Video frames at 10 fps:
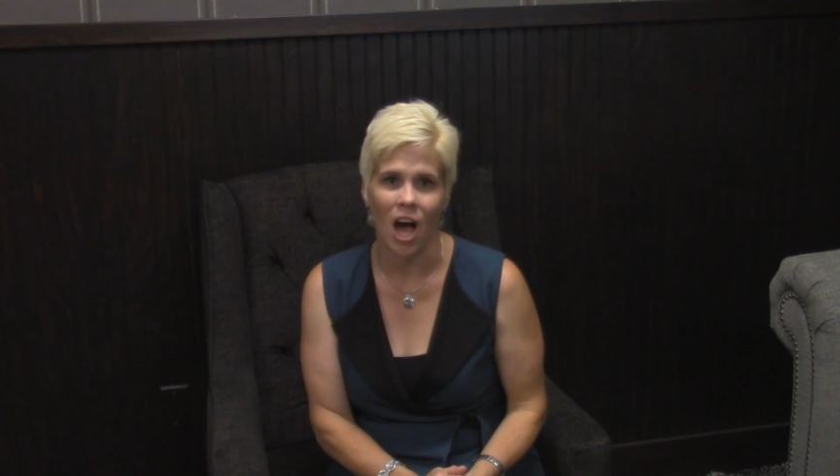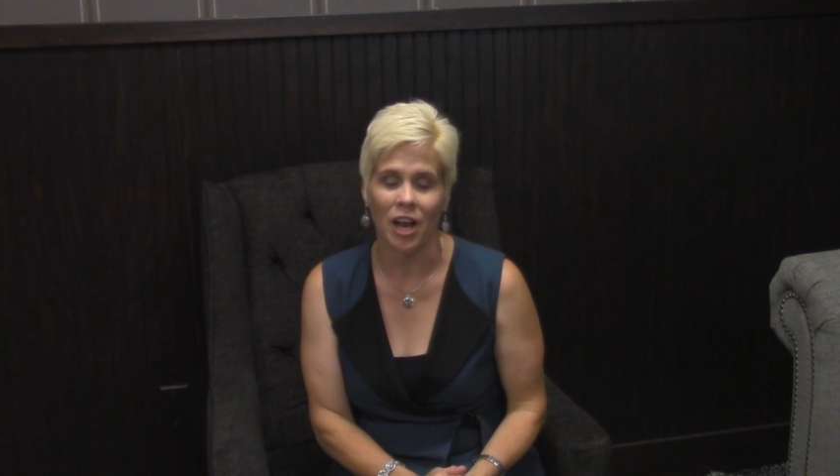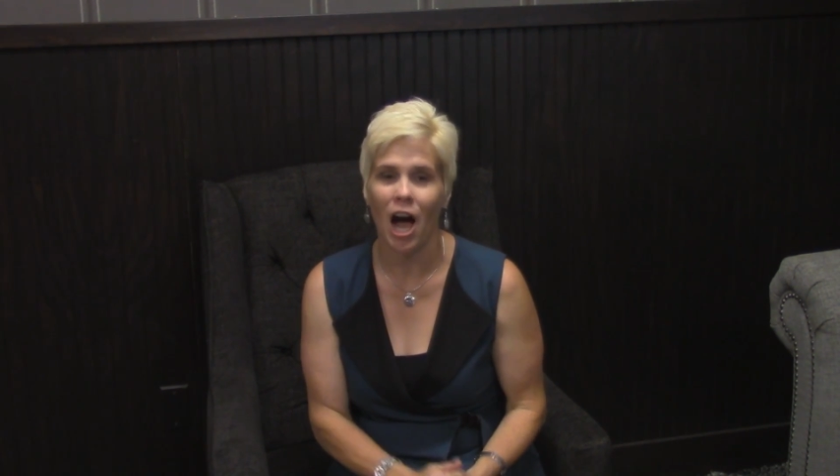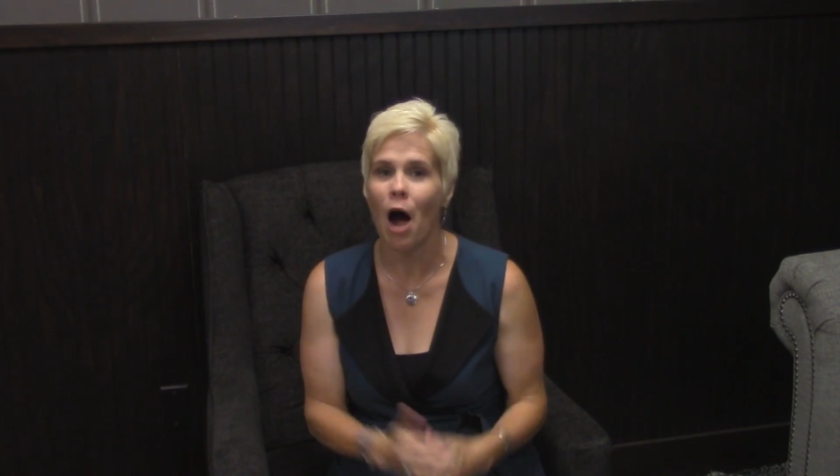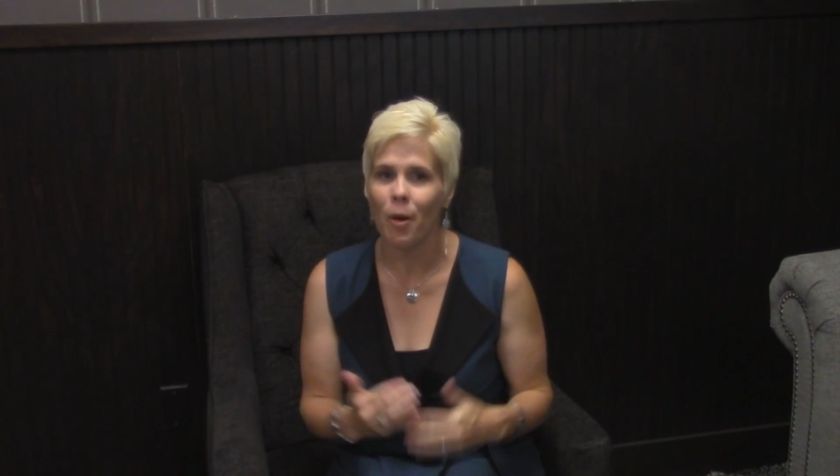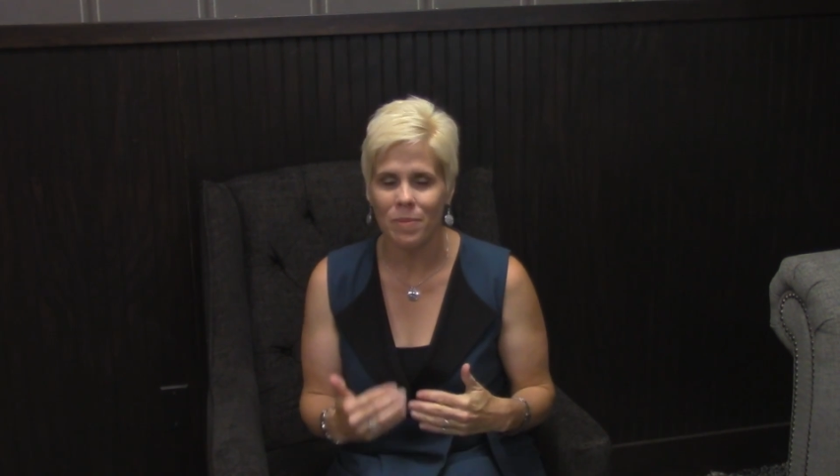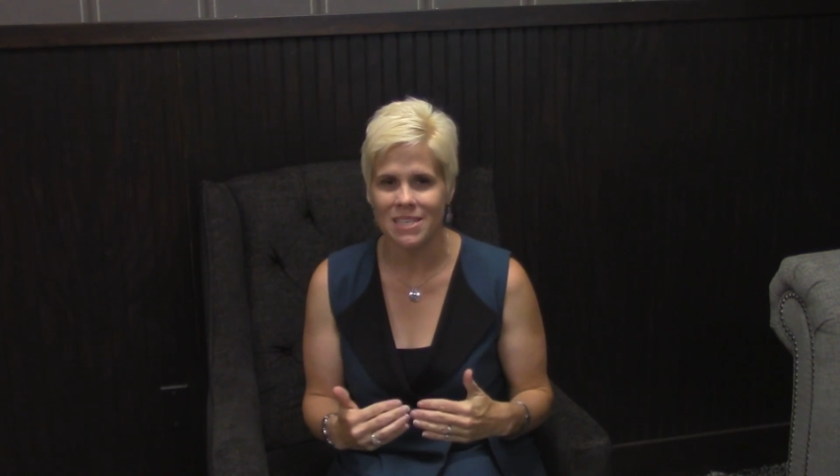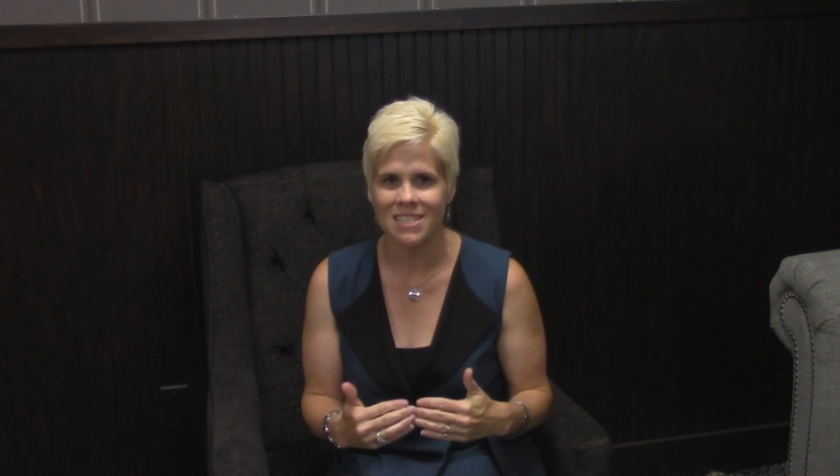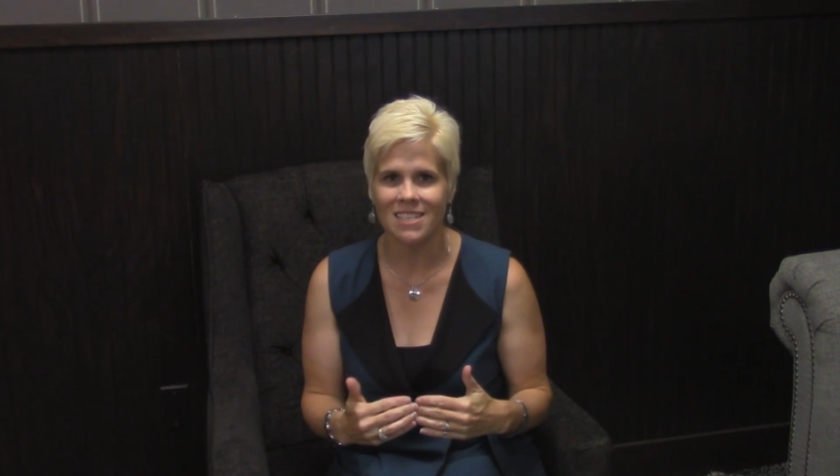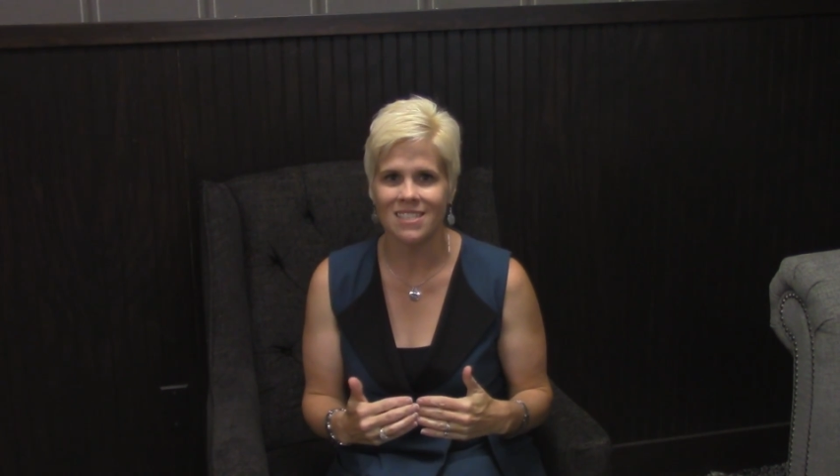on our
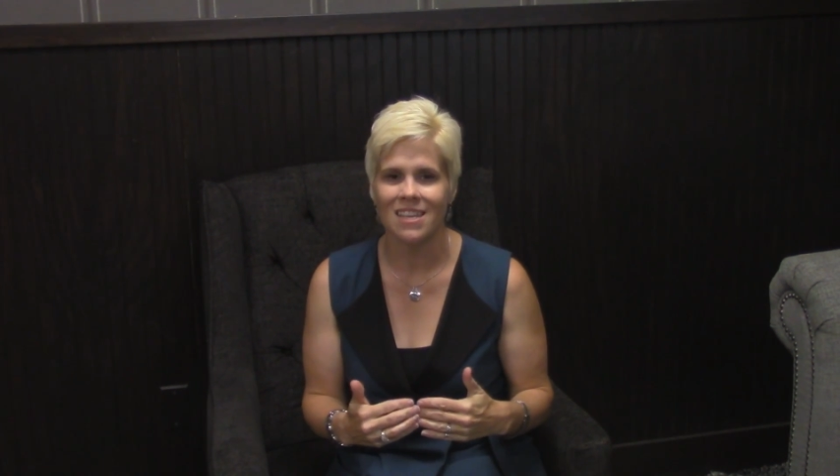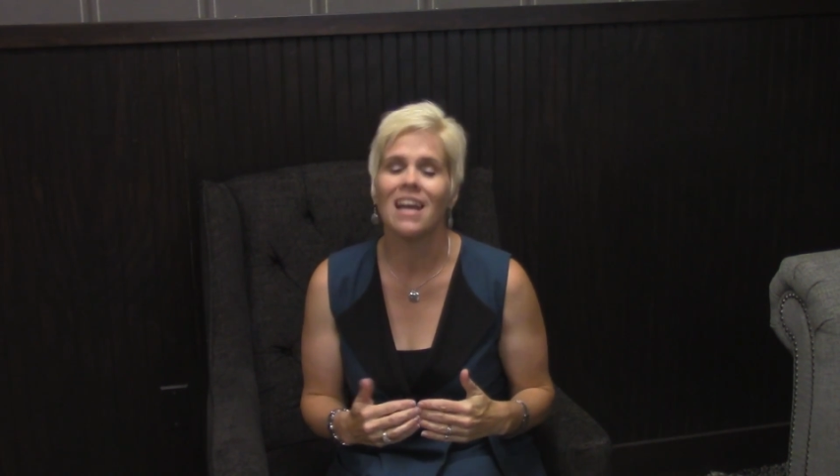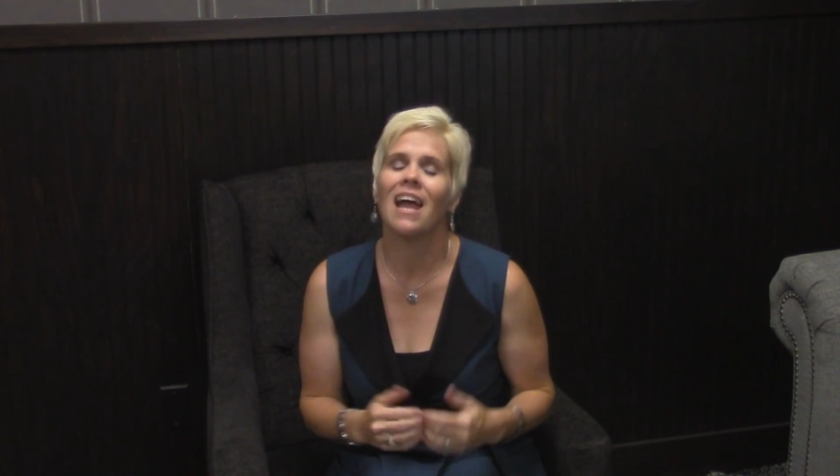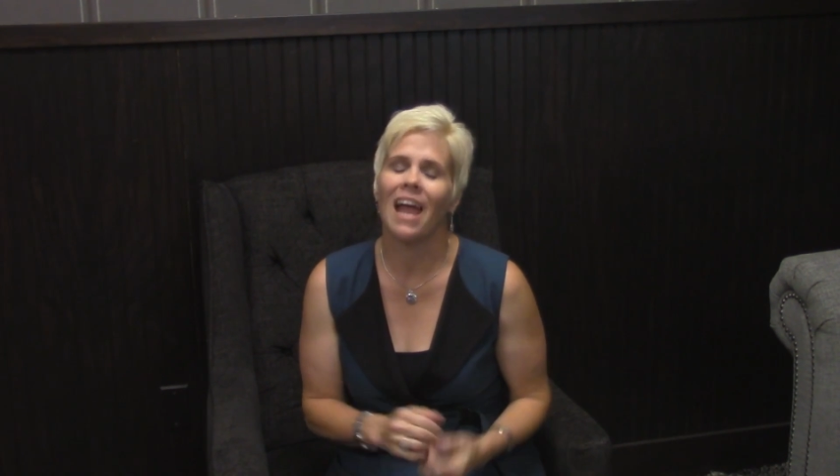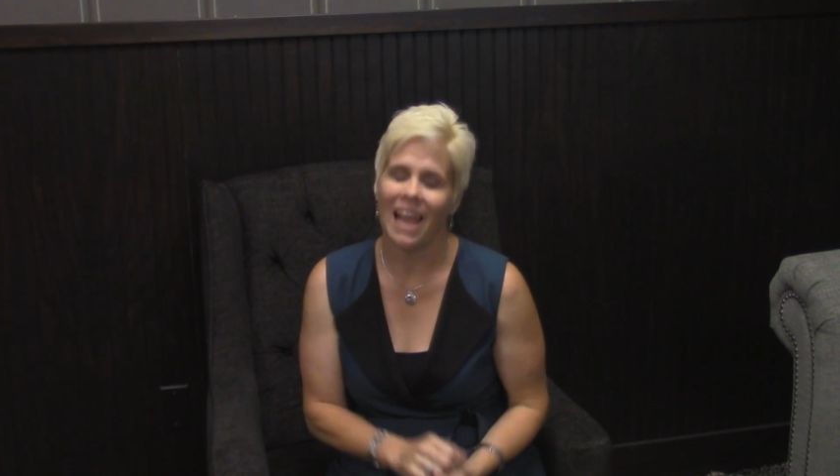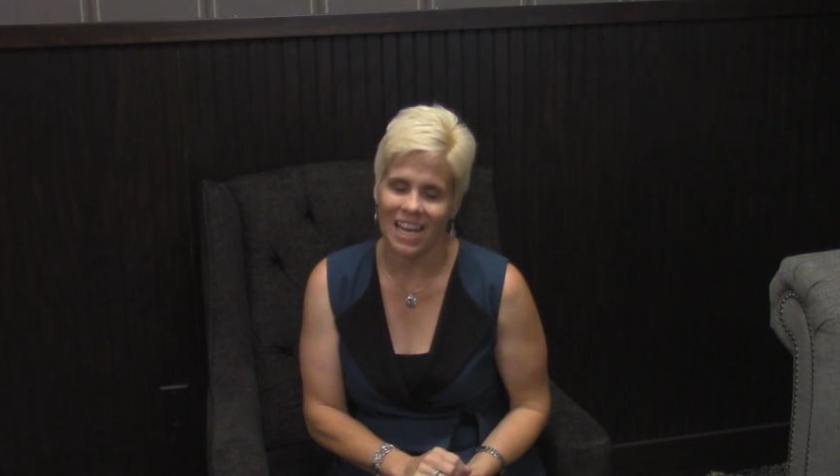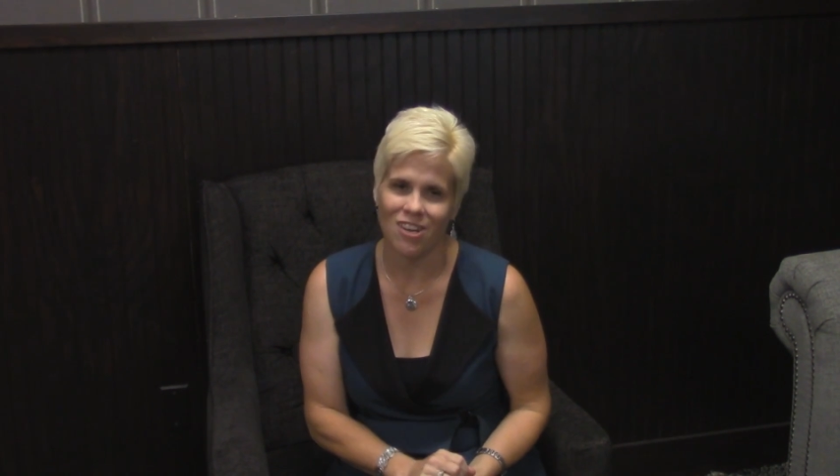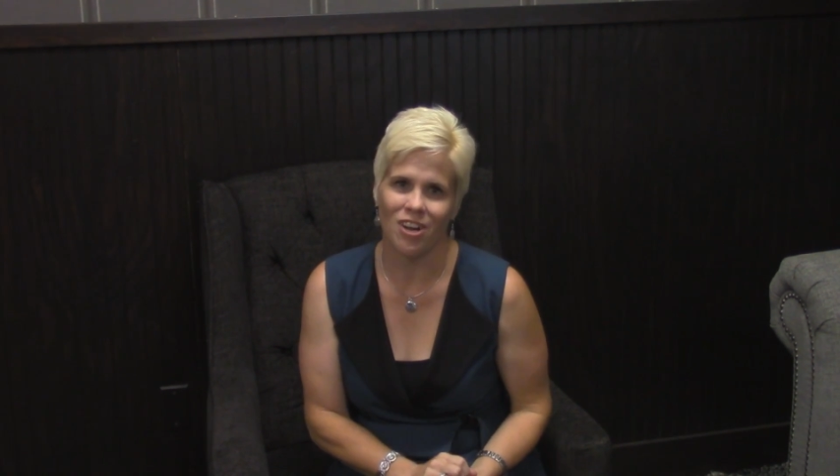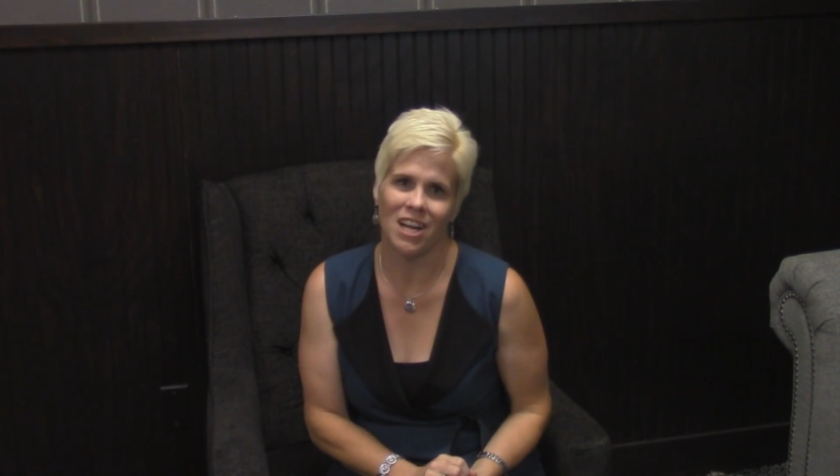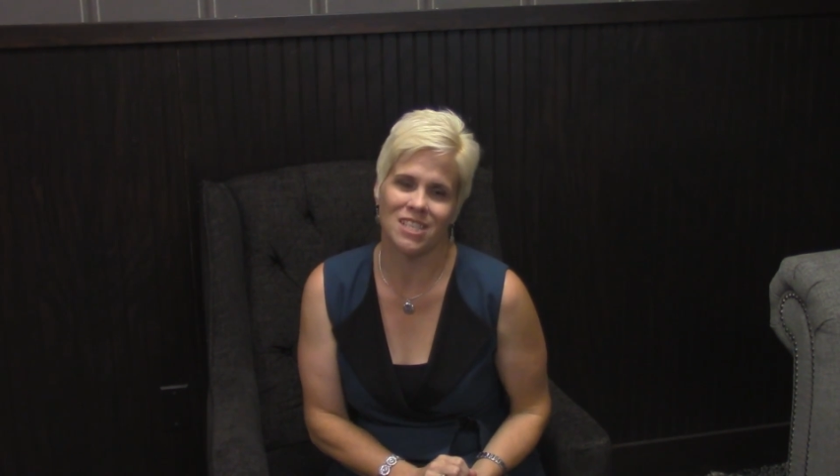business and
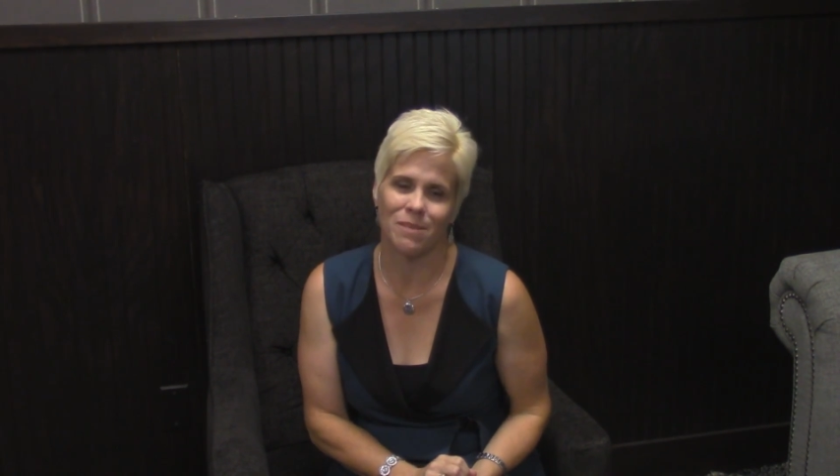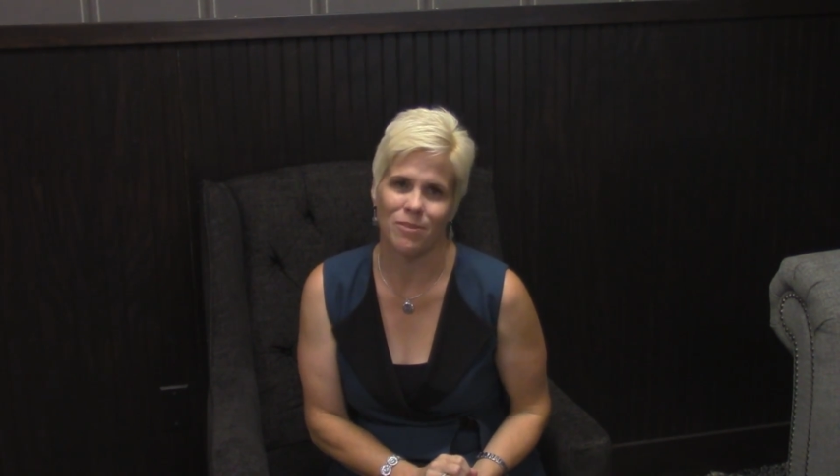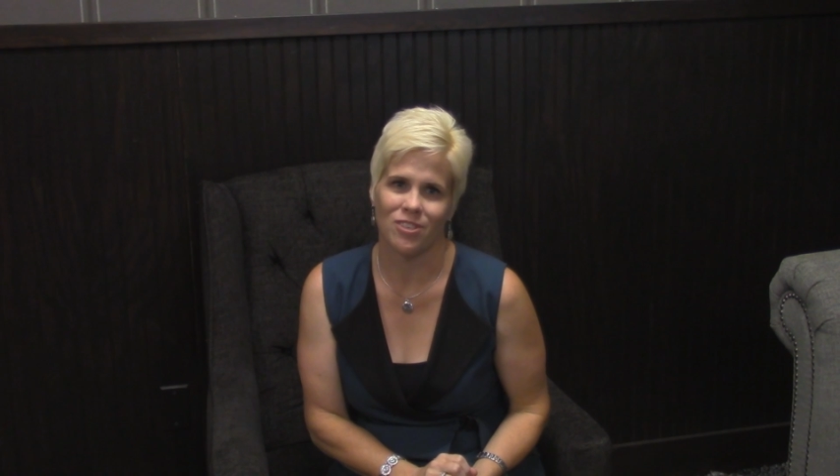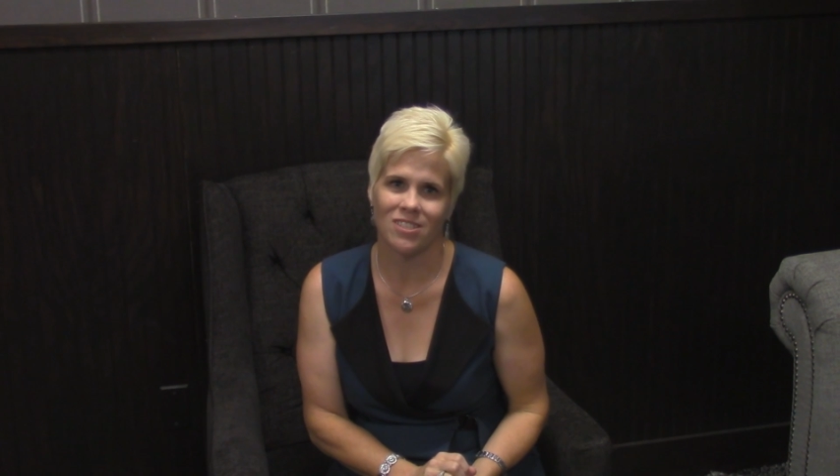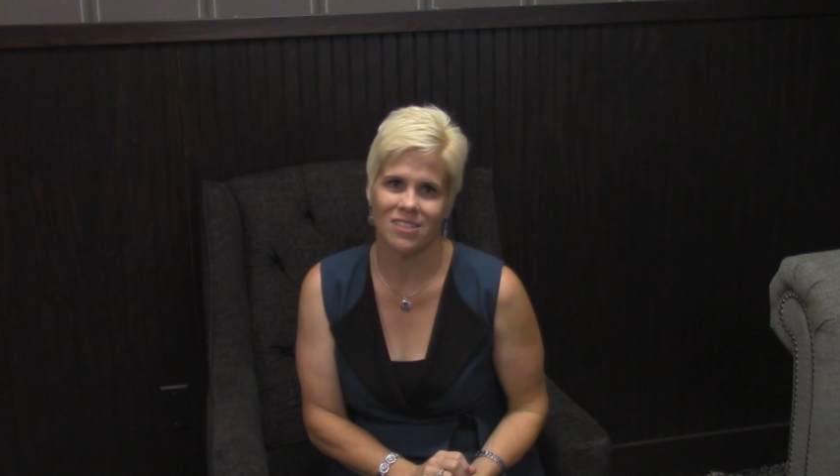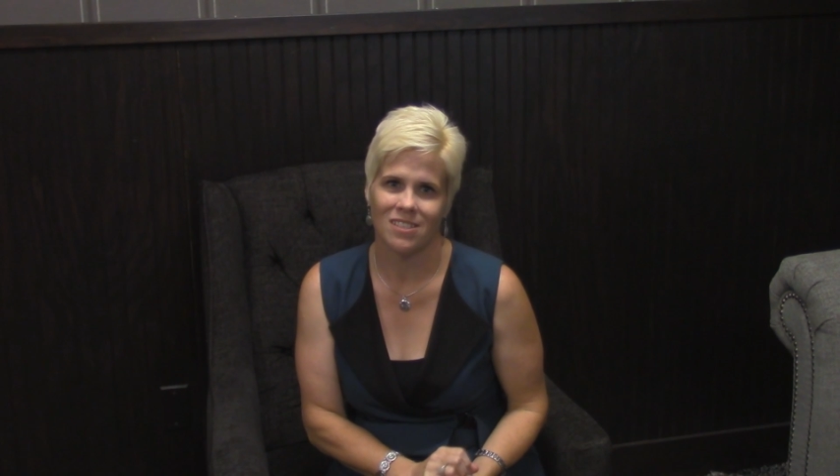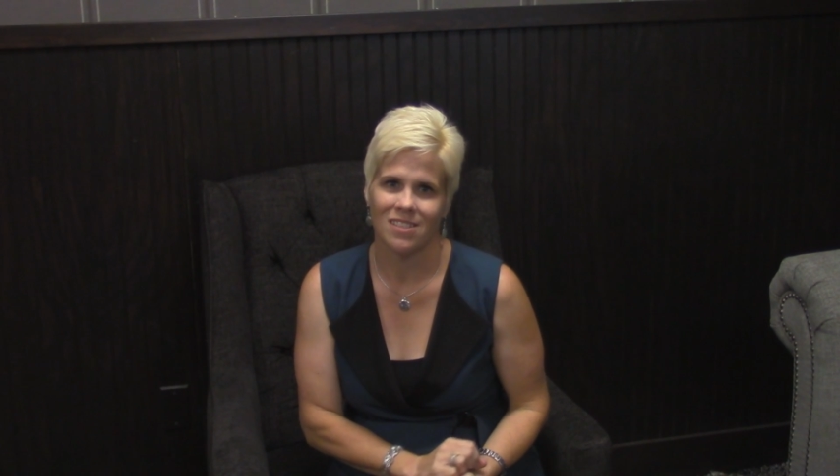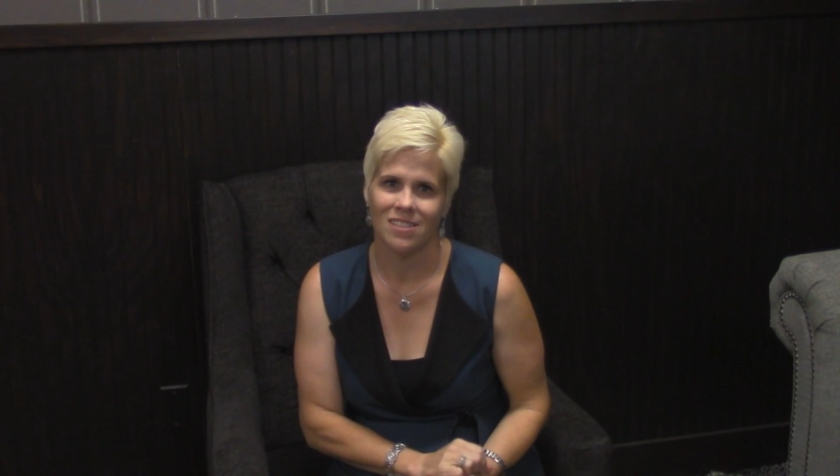our customers.